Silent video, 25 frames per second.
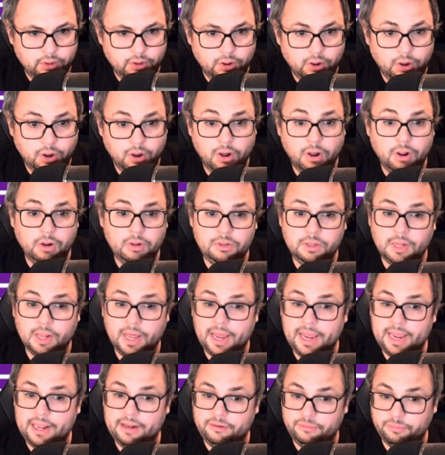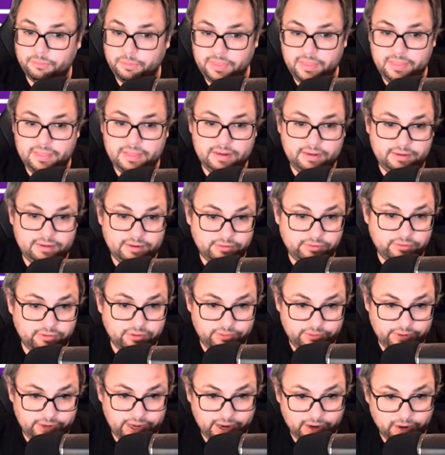All lines within the
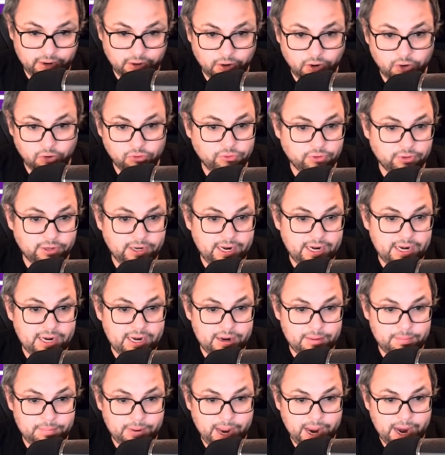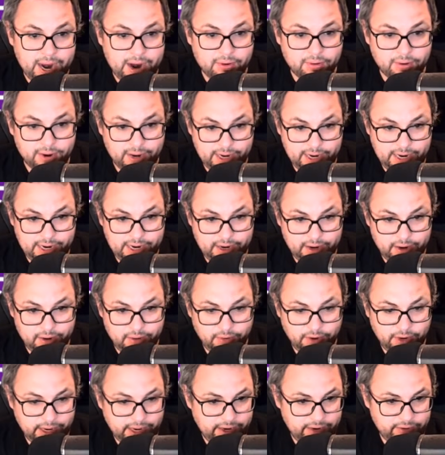discotheque alternate in parity.
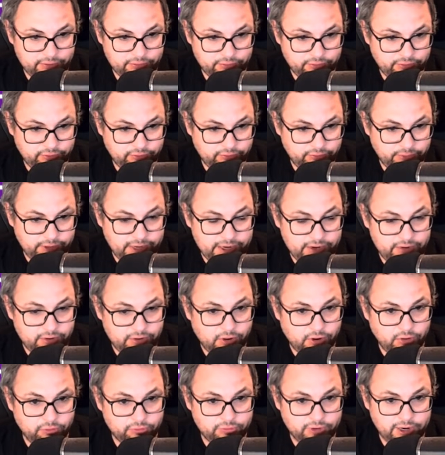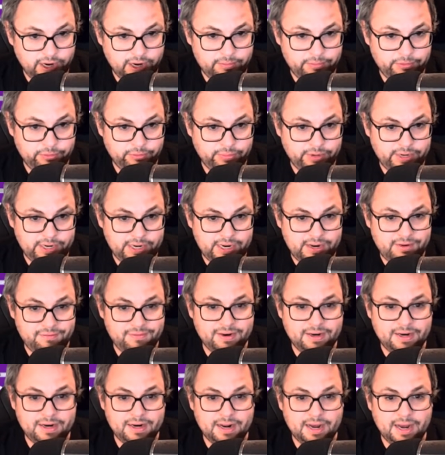Okay, interesting. So we need to alternate between
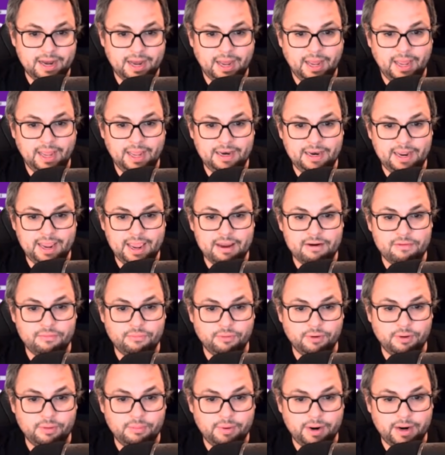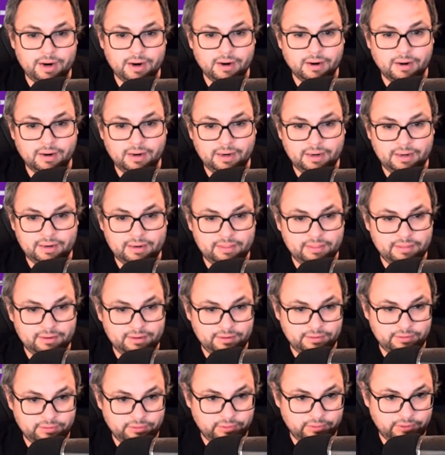even and odd everywhere in the
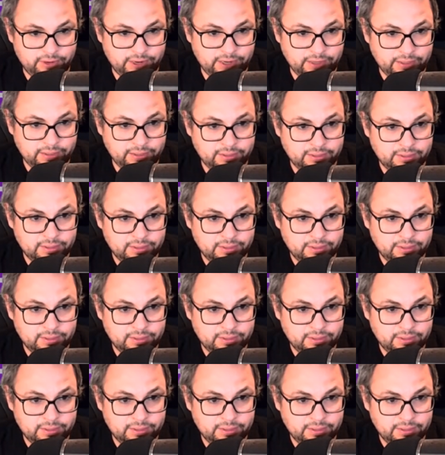discotheque.